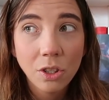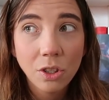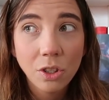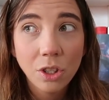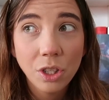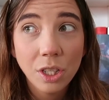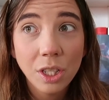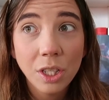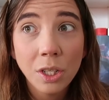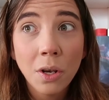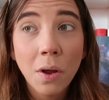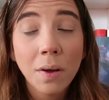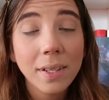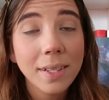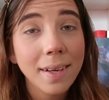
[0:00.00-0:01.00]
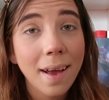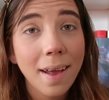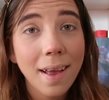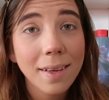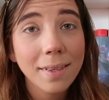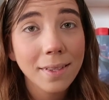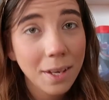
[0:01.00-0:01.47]
She did not die
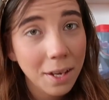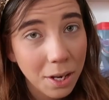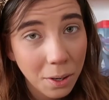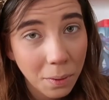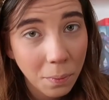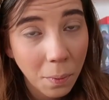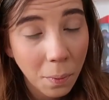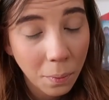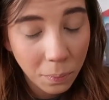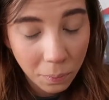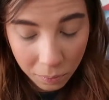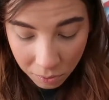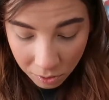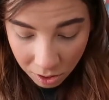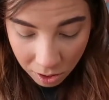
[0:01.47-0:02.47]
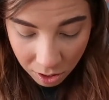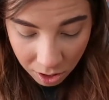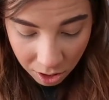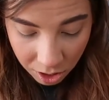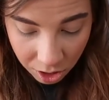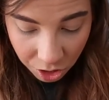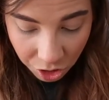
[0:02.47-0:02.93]
as a hero.
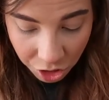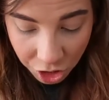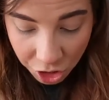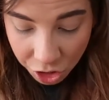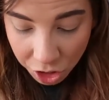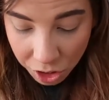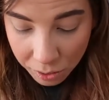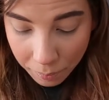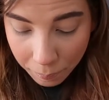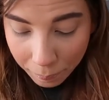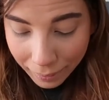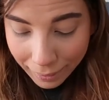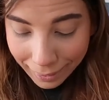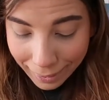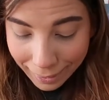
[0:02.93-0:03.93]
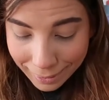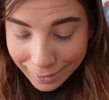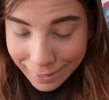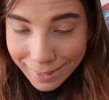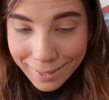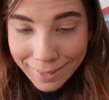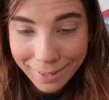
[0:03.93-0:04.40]
She just
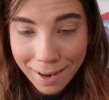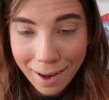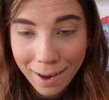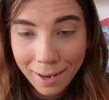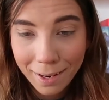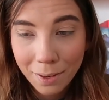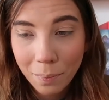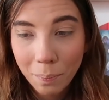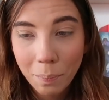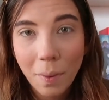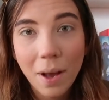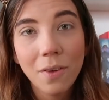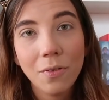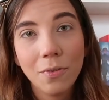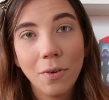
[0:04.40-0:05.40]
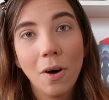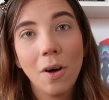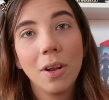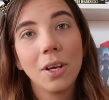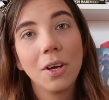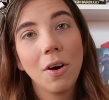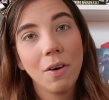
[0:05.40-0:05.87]
plain died by
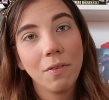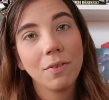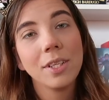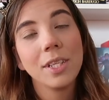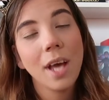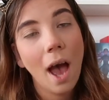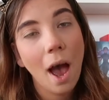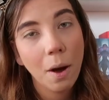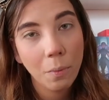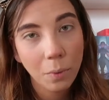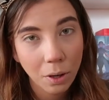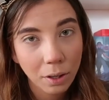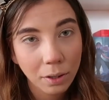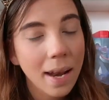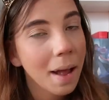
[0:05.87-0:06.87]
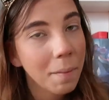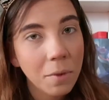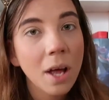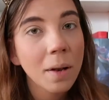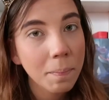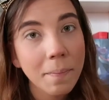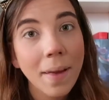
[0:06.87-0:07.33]
falling off a tower. And I'm
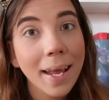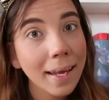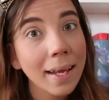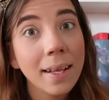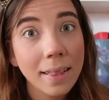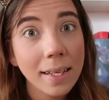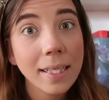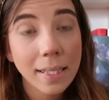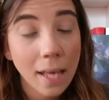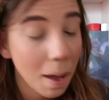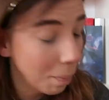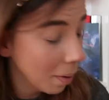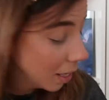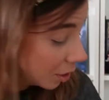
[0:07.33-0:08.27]
not making this up.